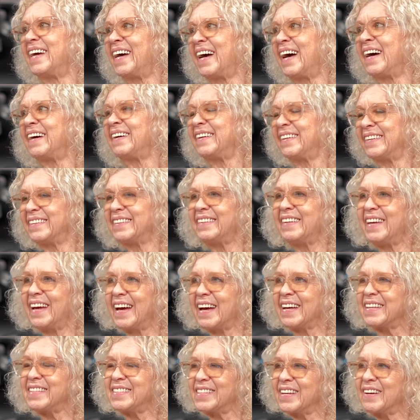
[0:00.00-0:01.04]
Yeah,
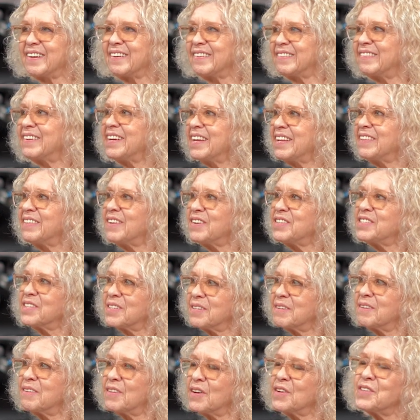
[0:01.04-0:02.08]
yeah. So those
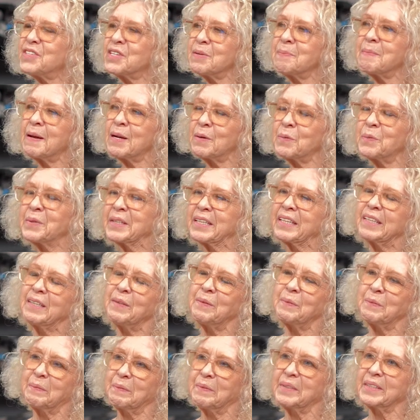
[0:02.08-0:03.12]
are those are my
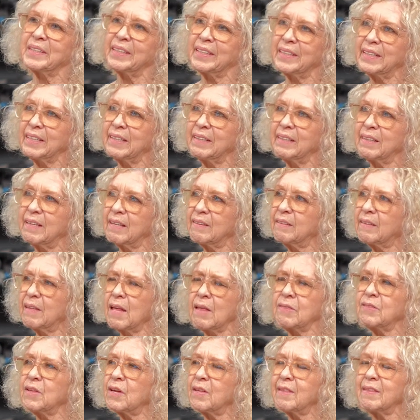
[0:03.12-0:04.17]
really really
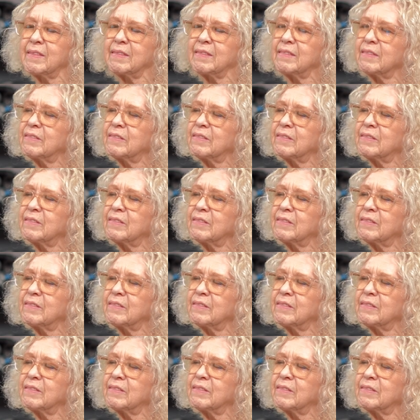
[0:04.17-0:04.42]
th